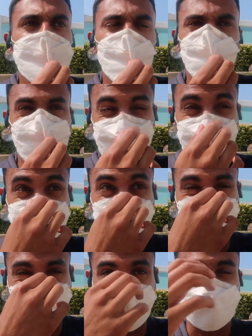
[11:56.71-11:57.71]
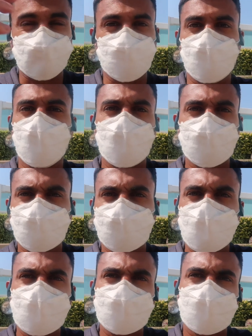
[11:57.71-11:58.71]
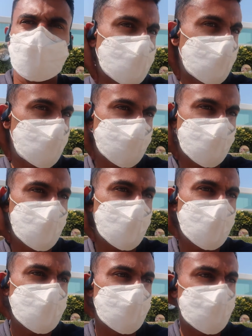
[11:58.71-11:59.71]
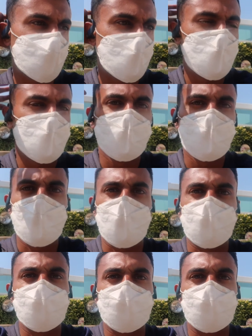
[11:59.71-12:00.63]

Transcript: I think that the actual course was amazing, seeing outside and all